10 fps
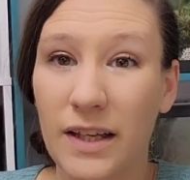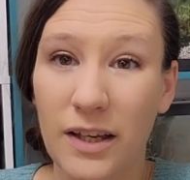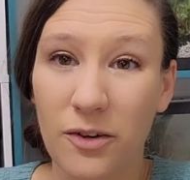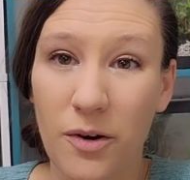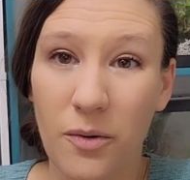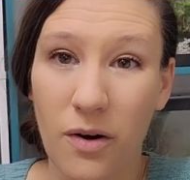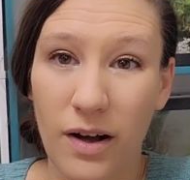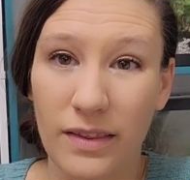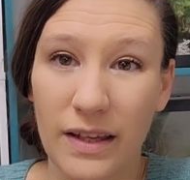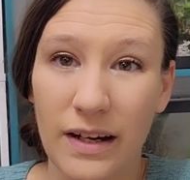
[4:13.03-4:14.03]
my click and grow
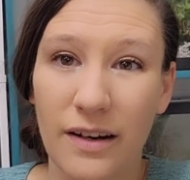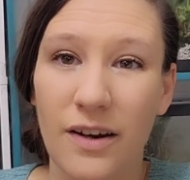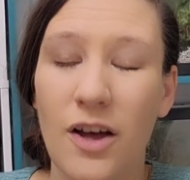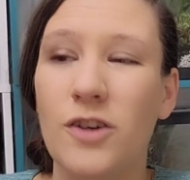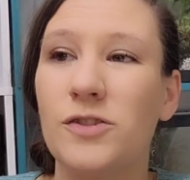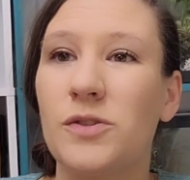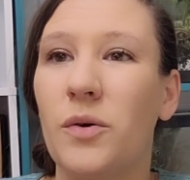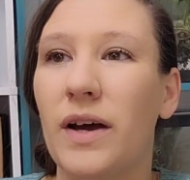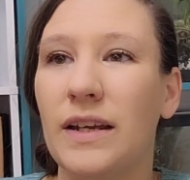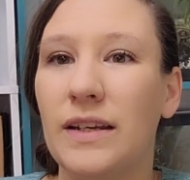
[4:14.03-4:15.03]
on there,
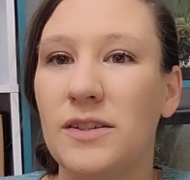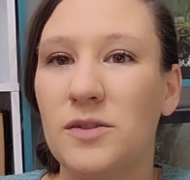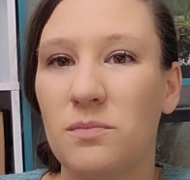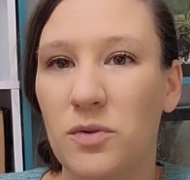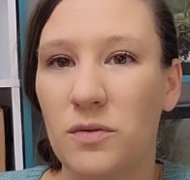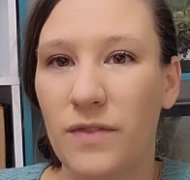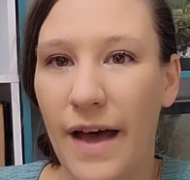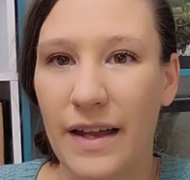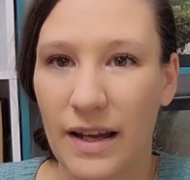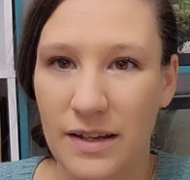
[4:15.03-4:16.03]
so I needed to move
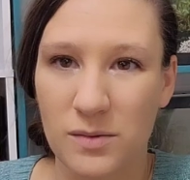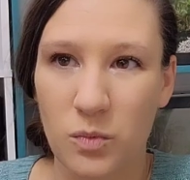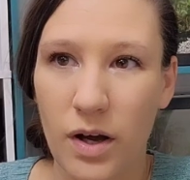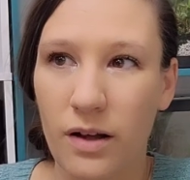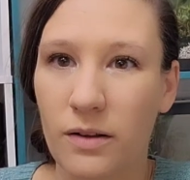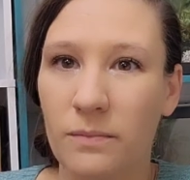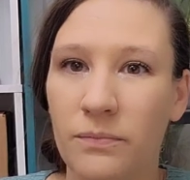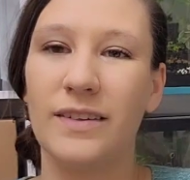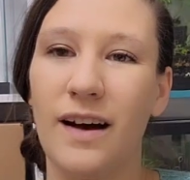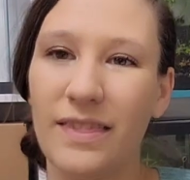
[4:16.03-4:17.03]
that as well.
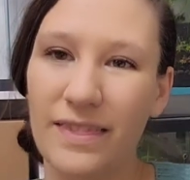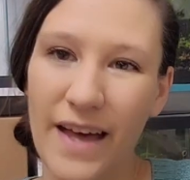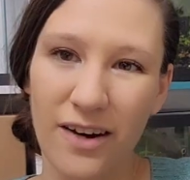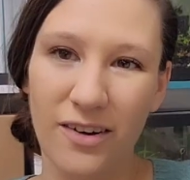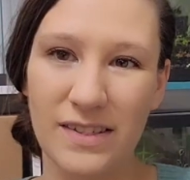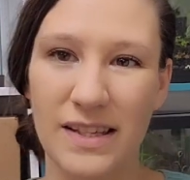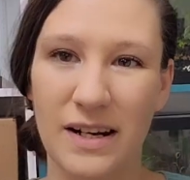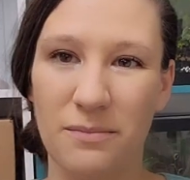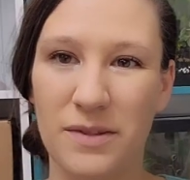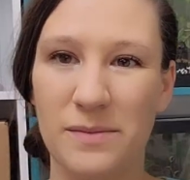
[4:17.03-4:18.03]
Got that all
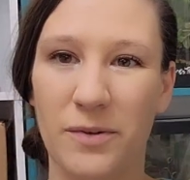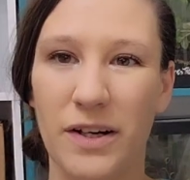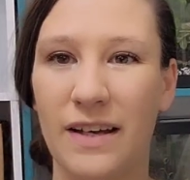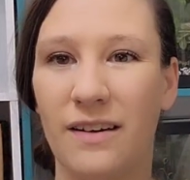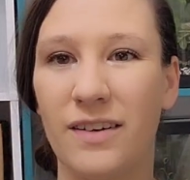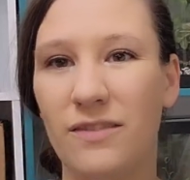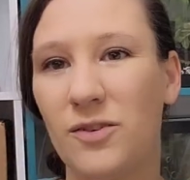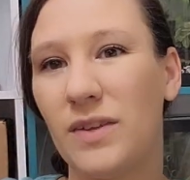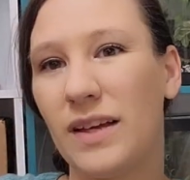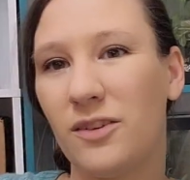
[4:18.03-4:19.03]
set up this morning, and I'll
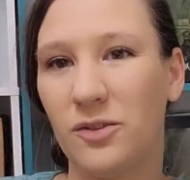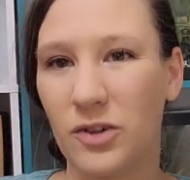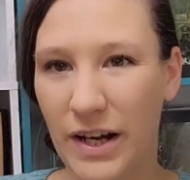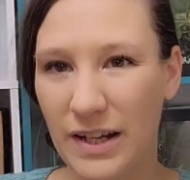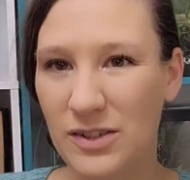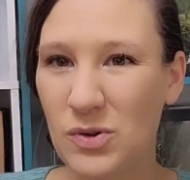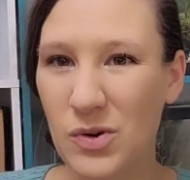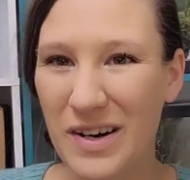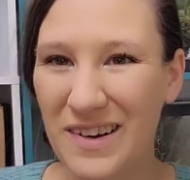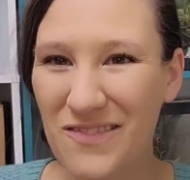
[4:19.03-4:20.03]
give you like a little grand
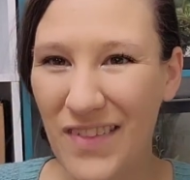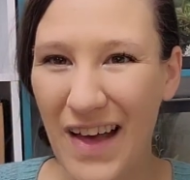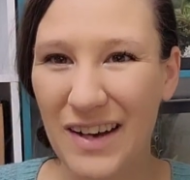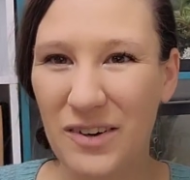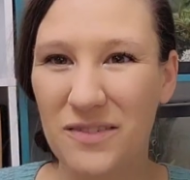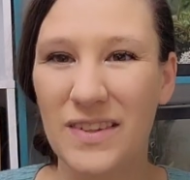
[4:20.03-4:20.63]
tour of that